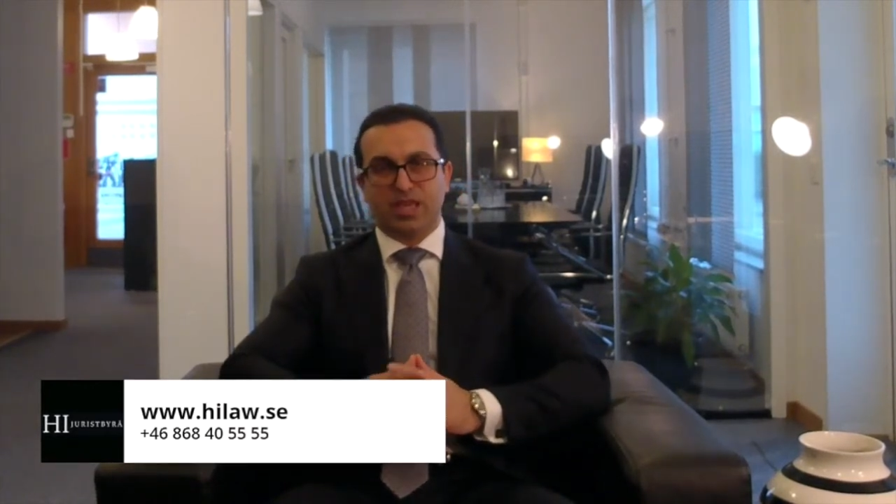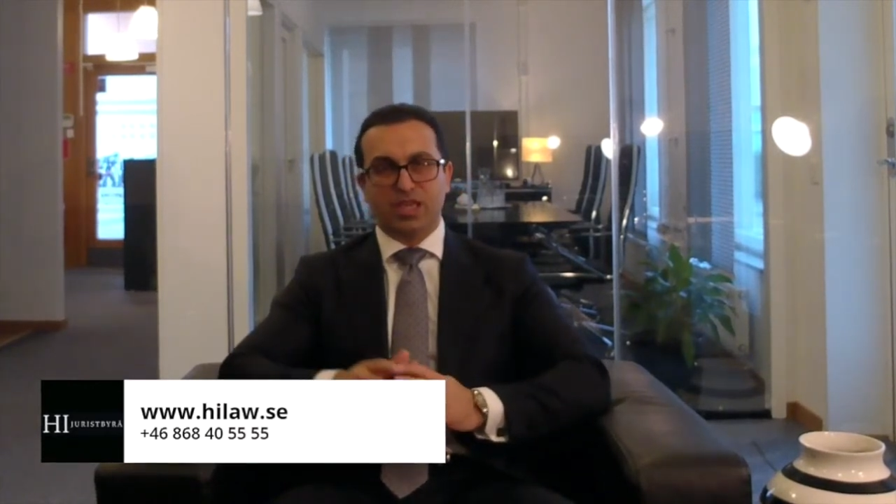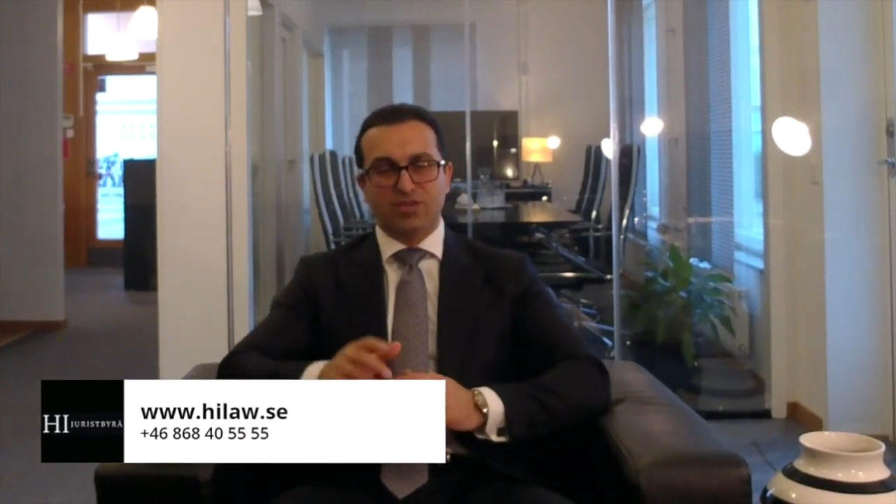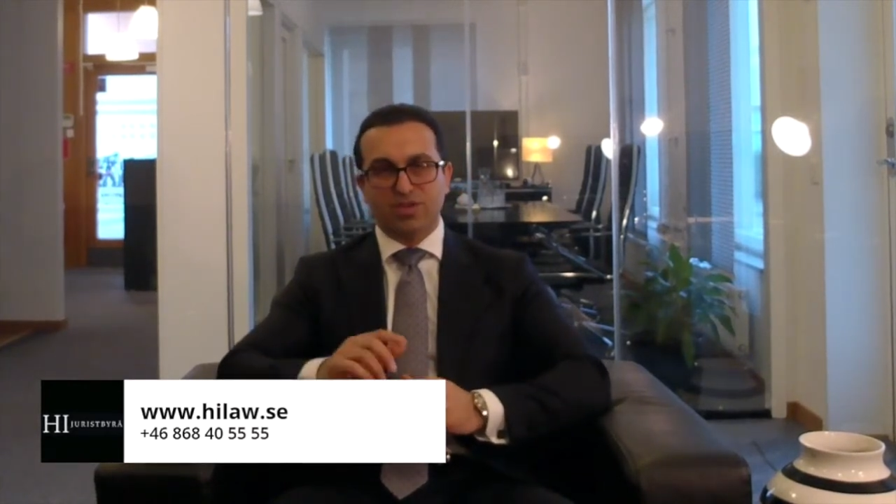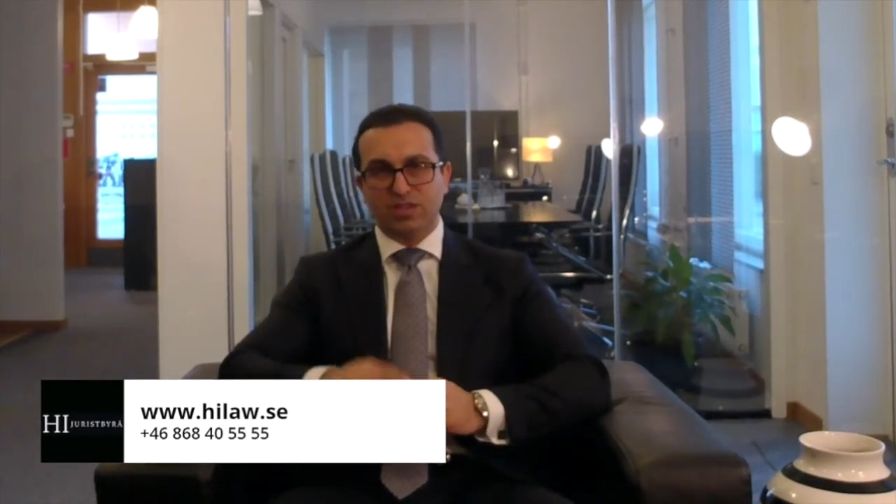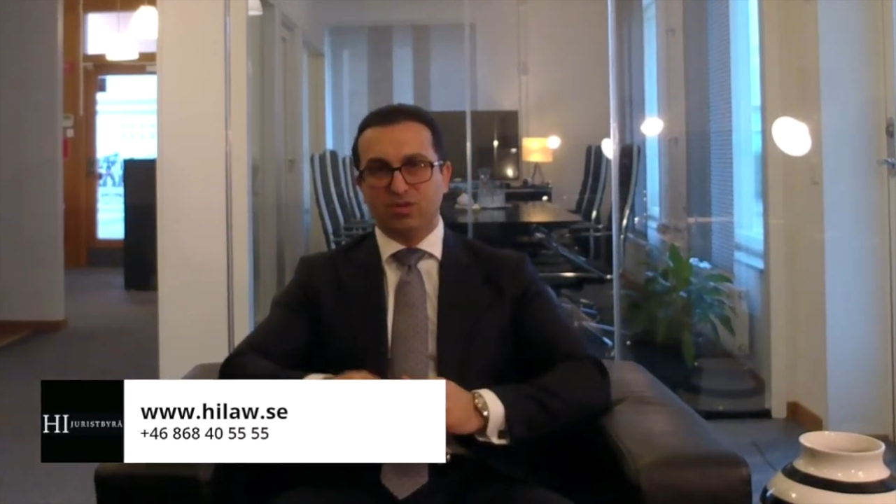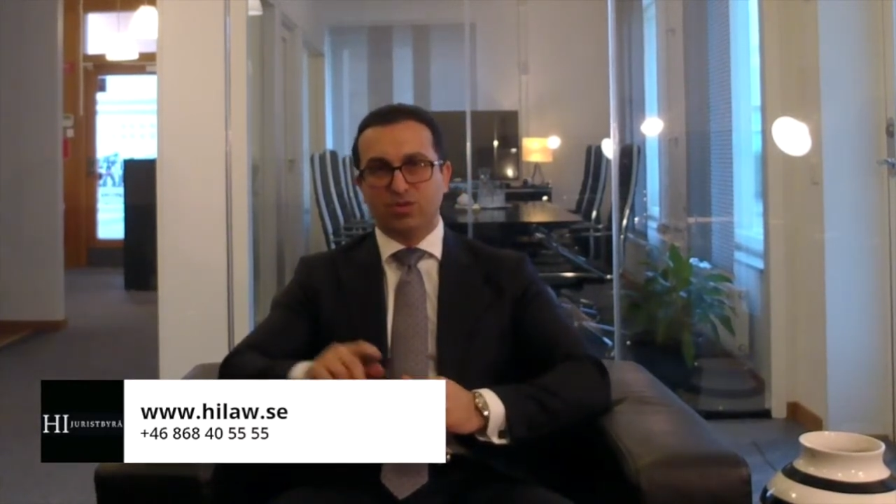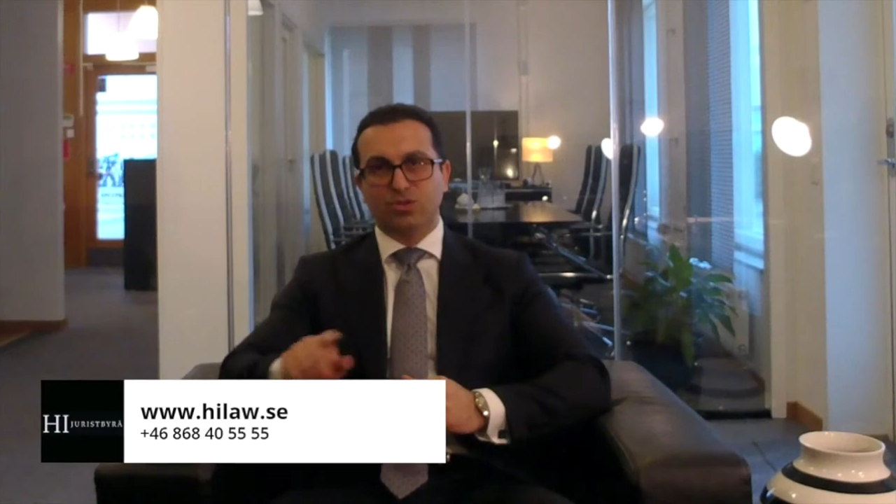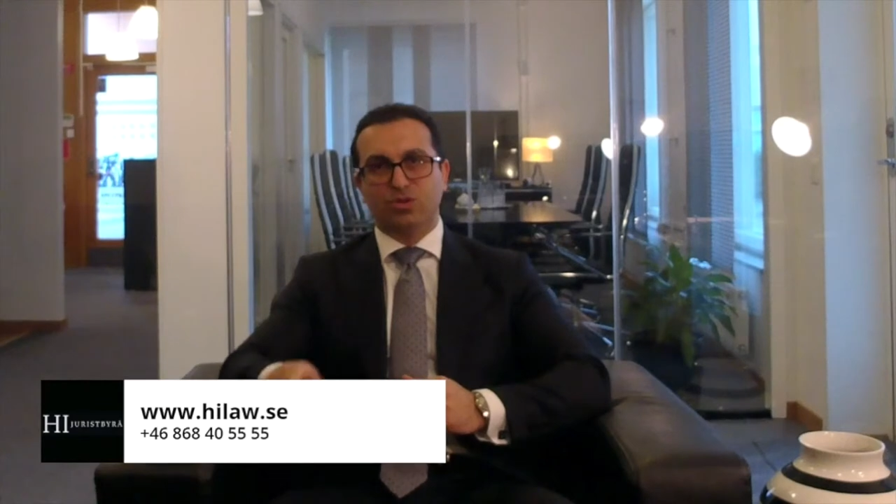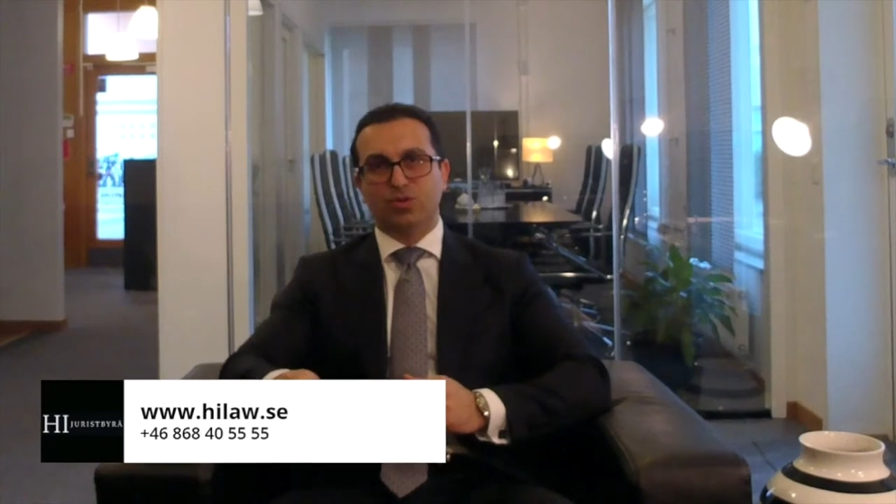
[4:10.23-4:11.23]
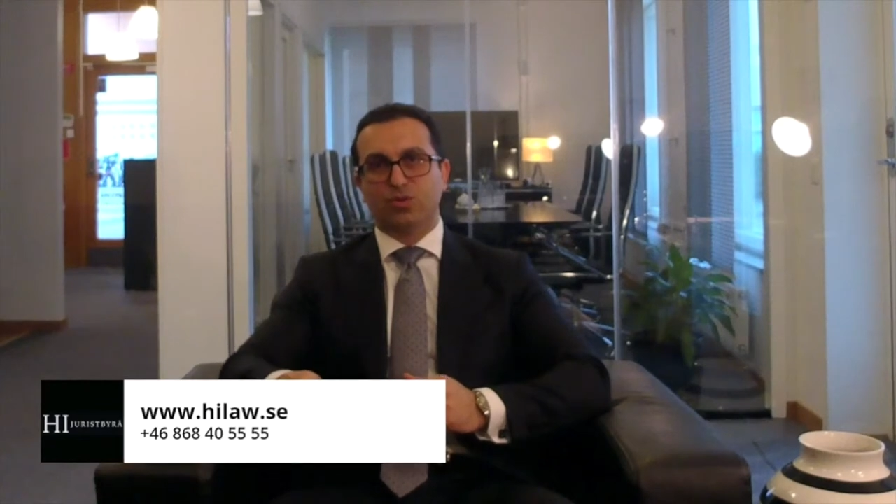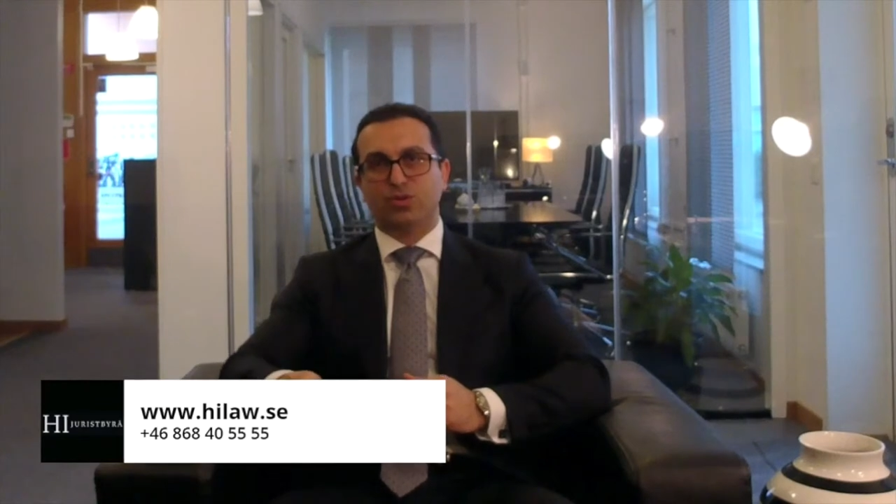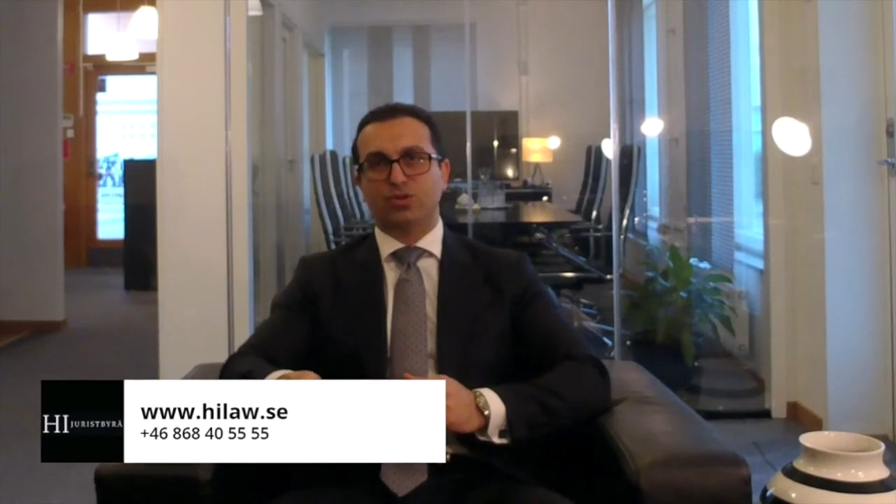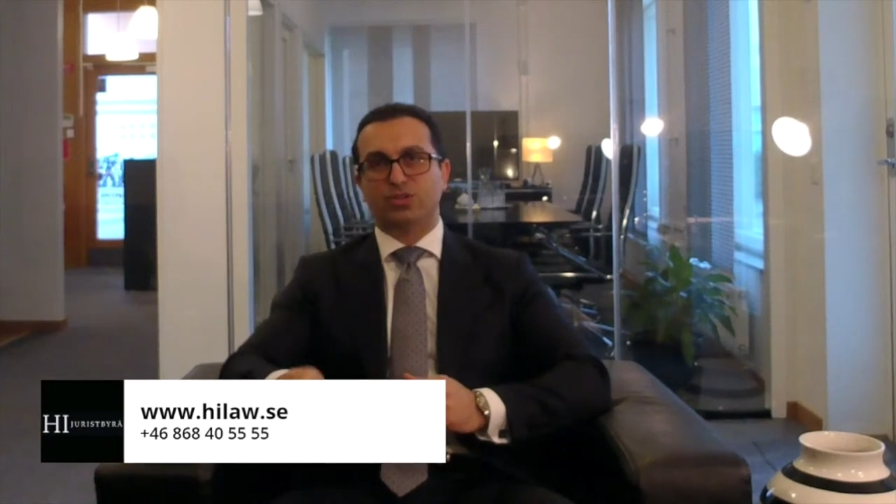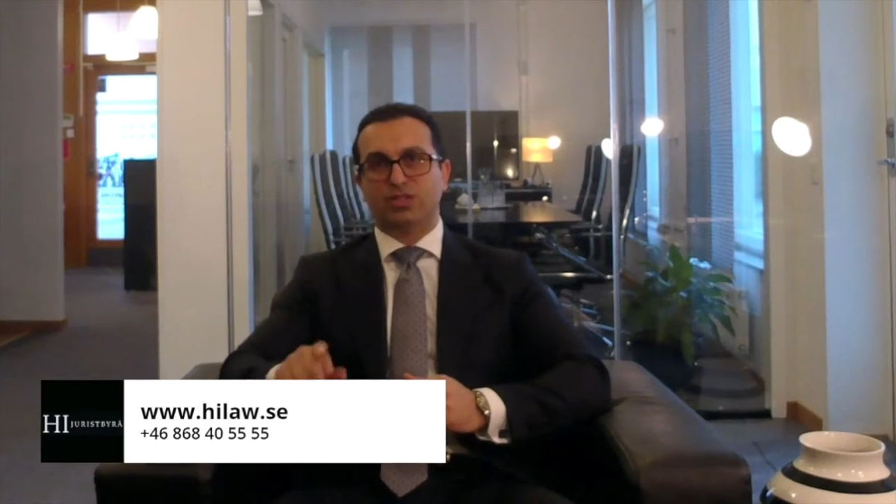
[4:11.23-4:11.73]
Even though your
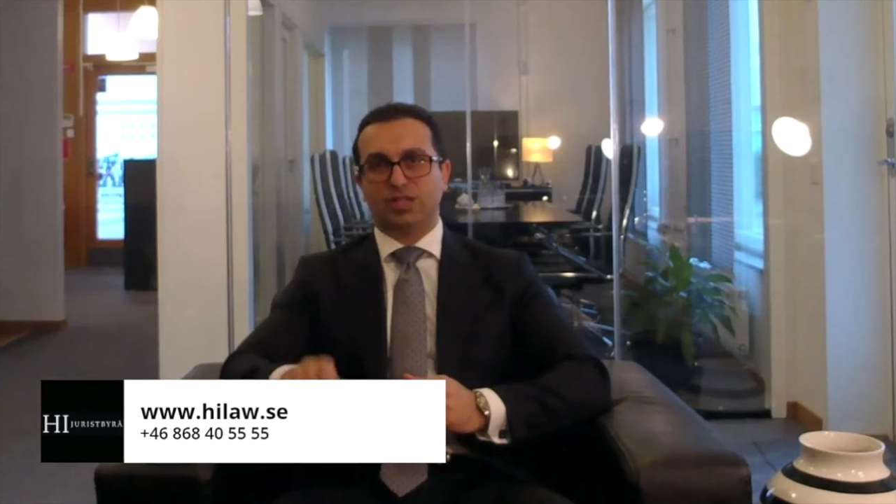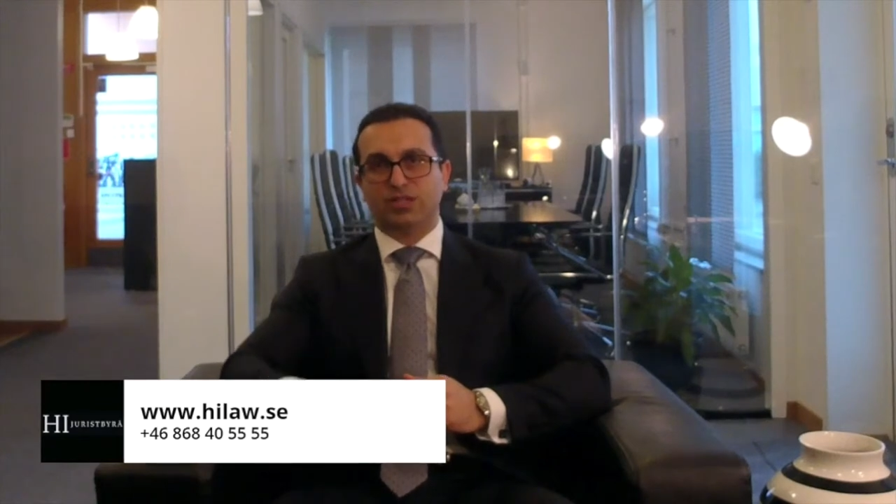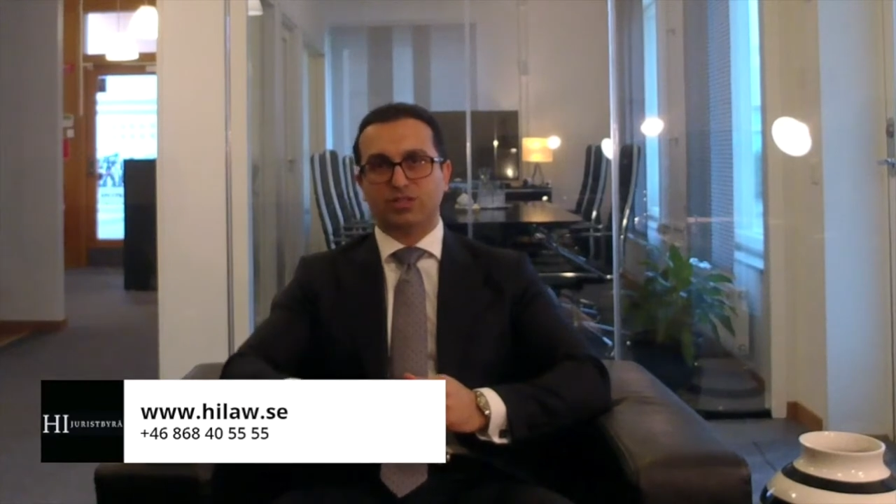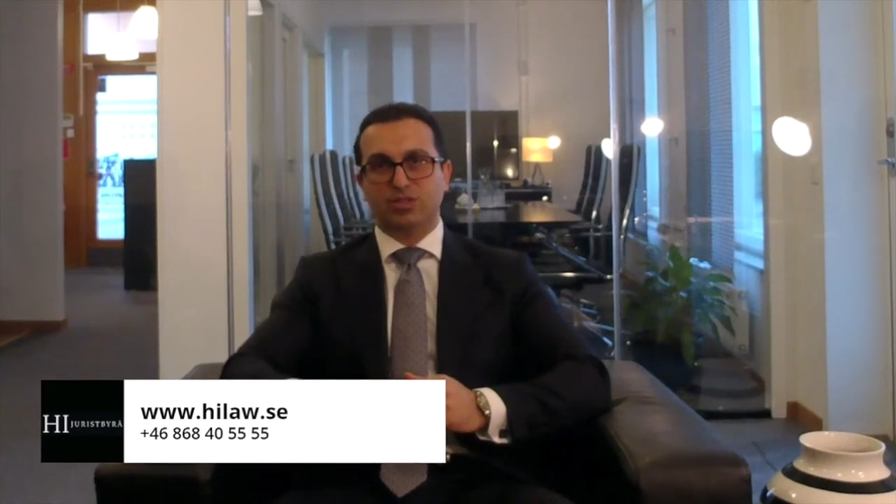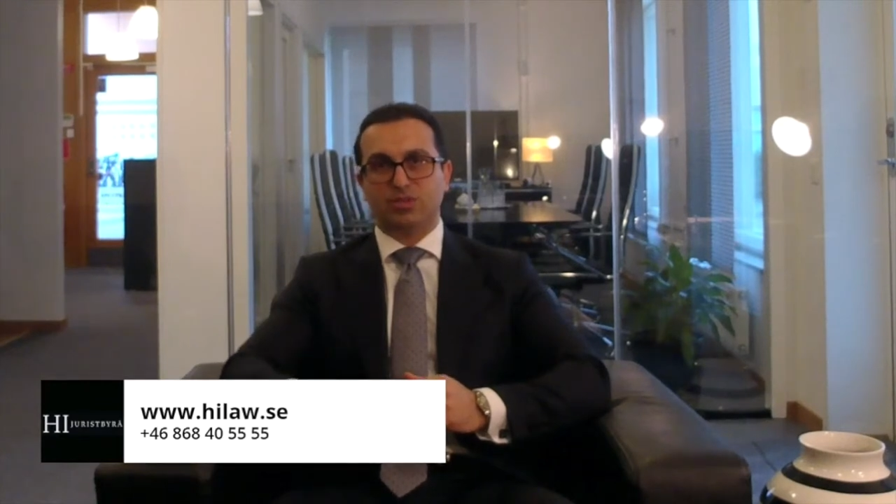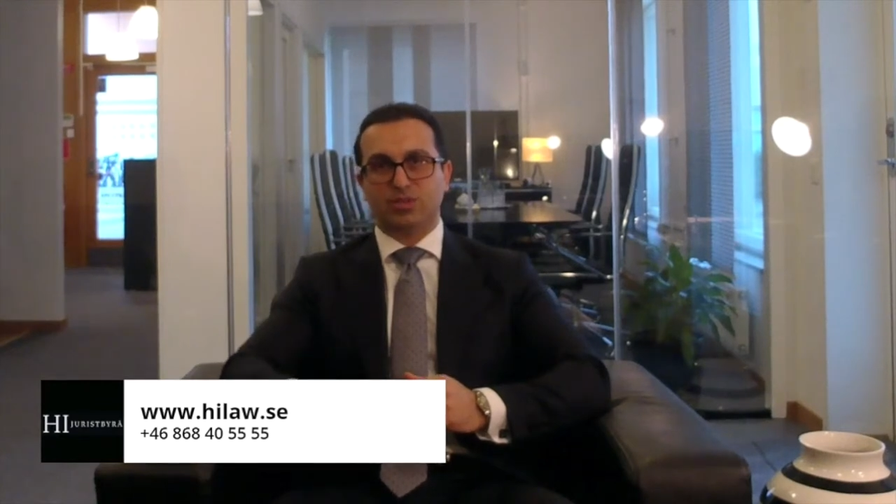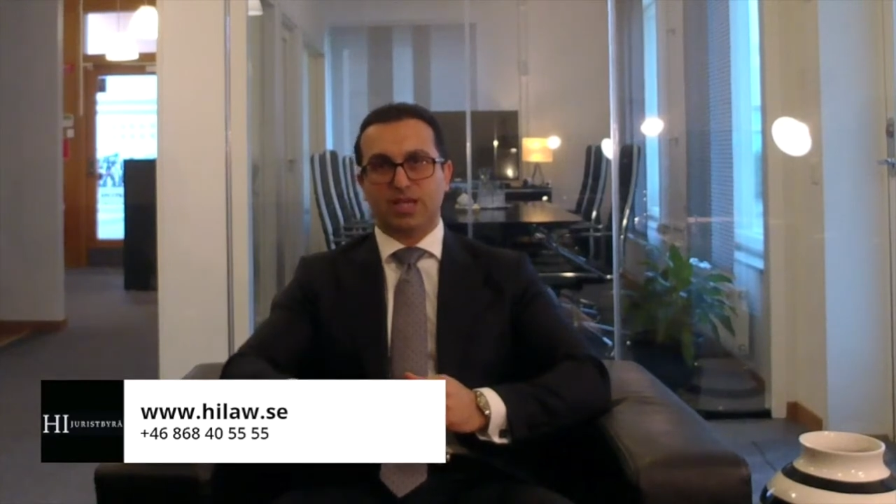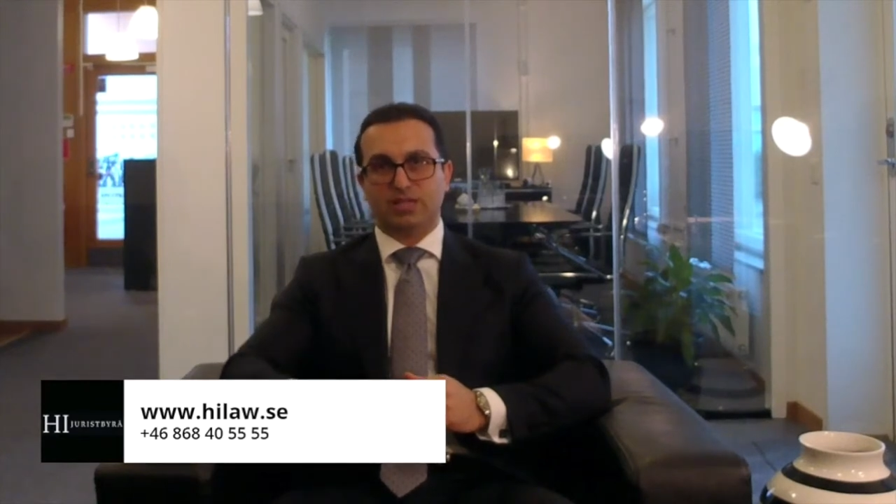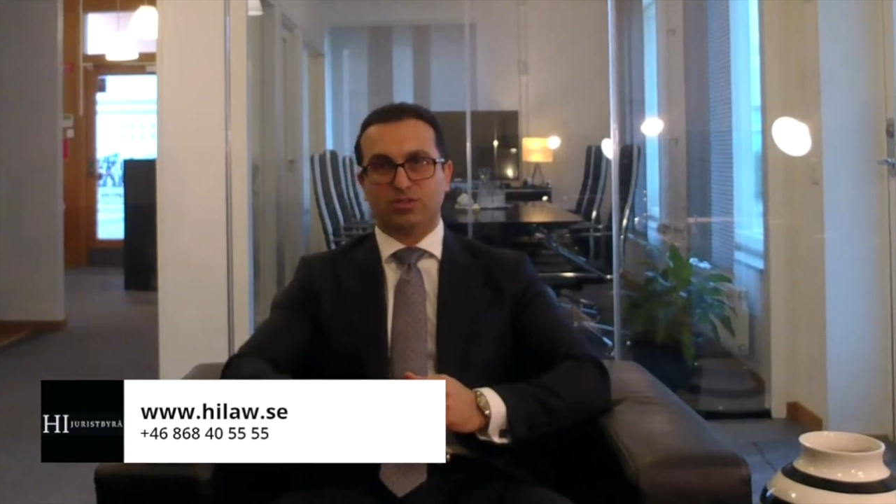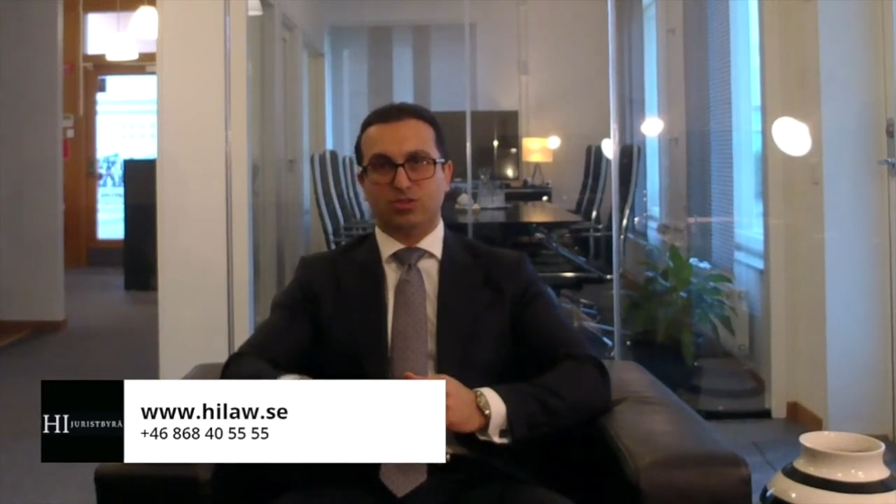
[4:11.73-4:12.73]
lawyer tells you that